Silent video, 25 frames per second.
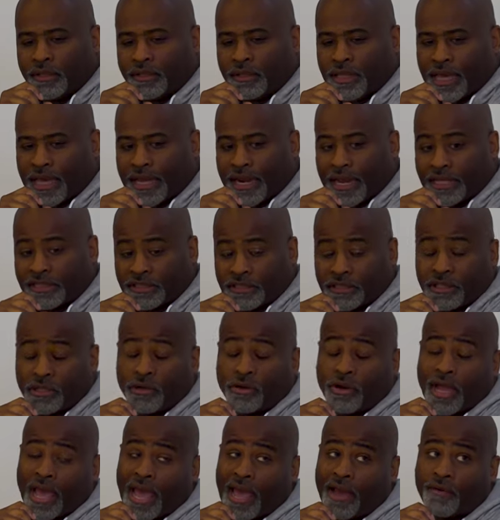that I
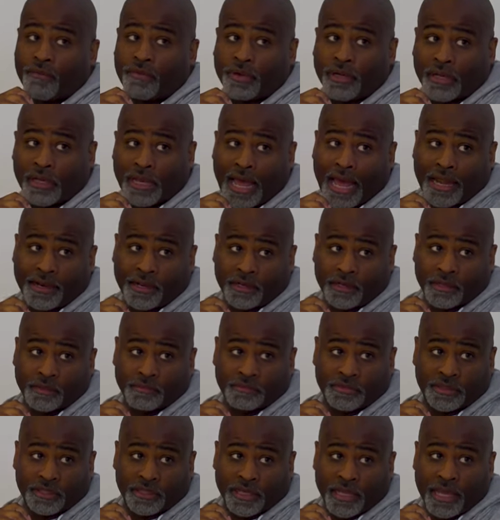still have with a lot of
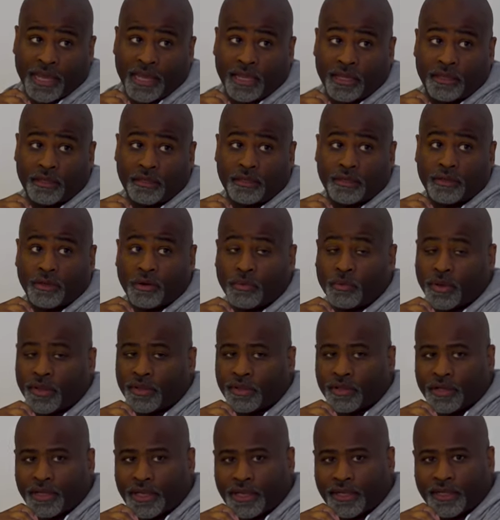them today, you know,
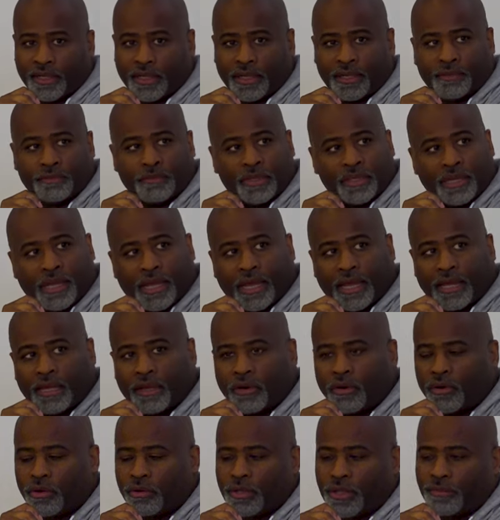whether they're in the
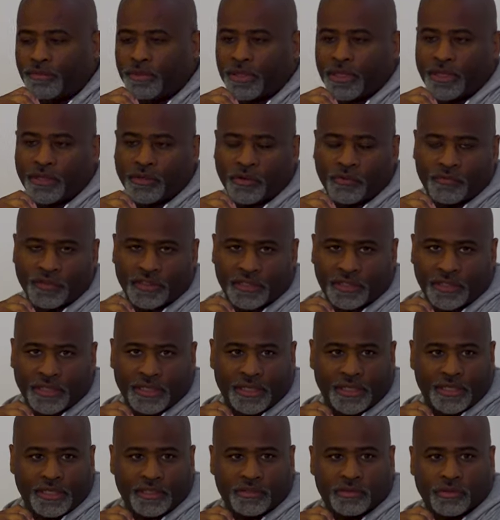NBA or they're playing
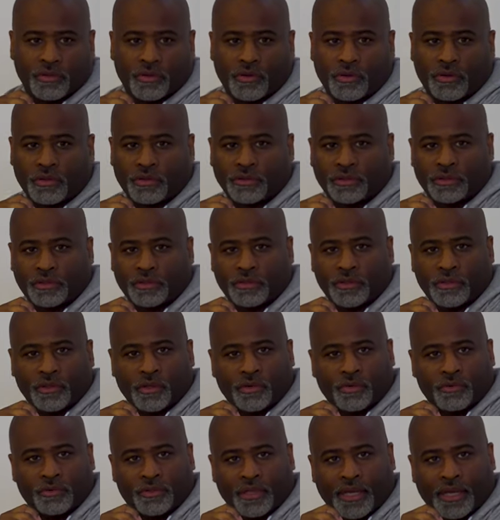overseas or, you
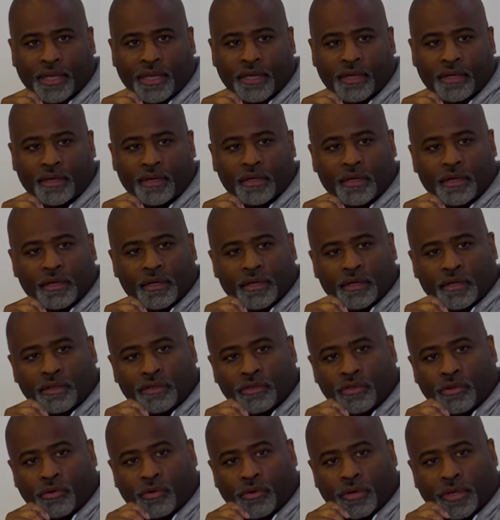know, they're
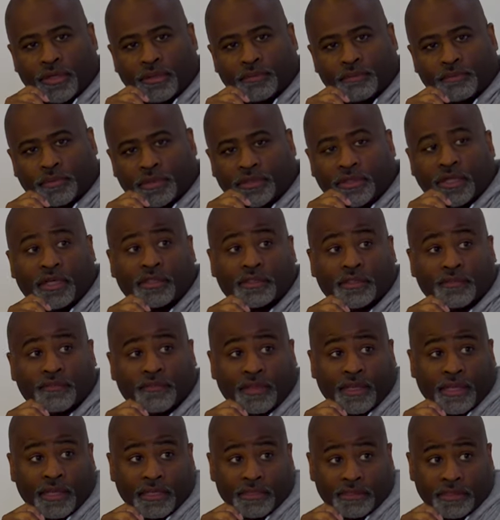doing
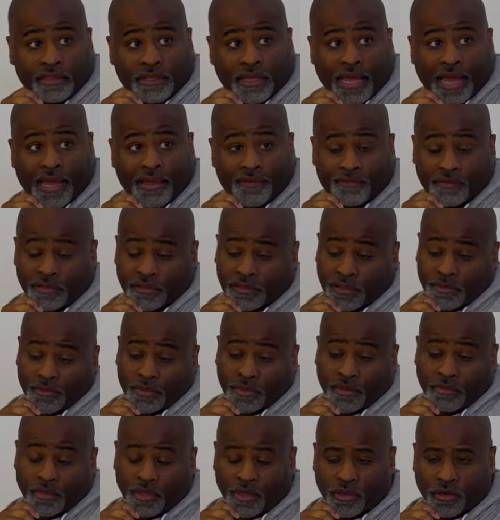productive things in life and some
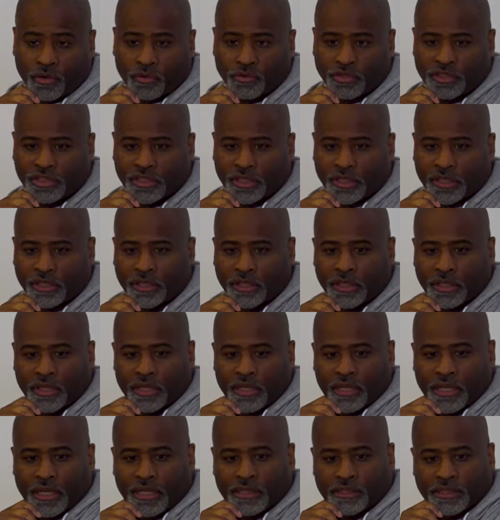of them
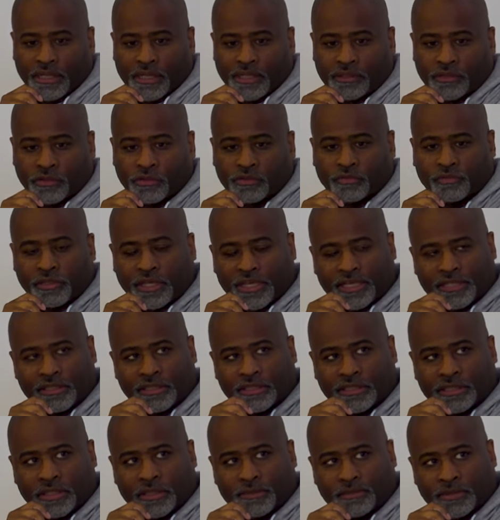coaching. It's like the
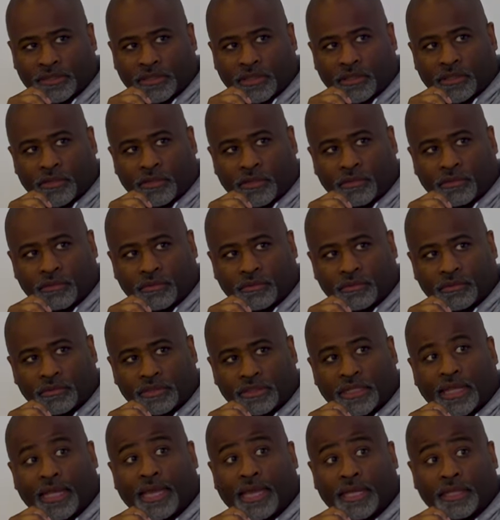relationship still
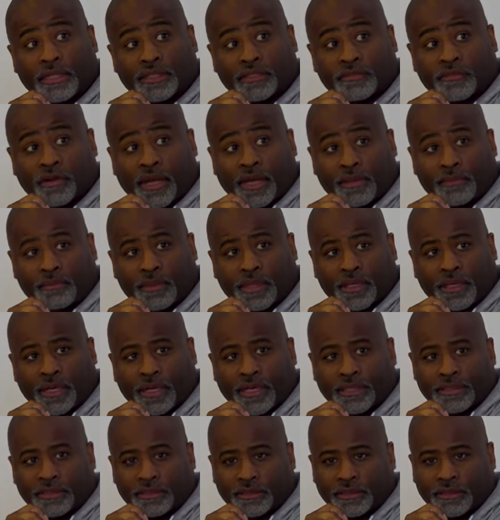stands, right?
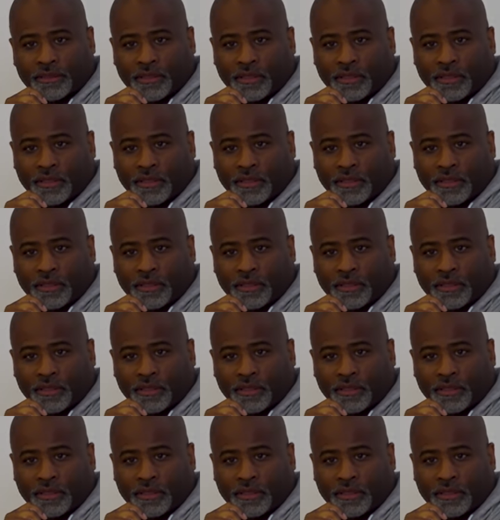Because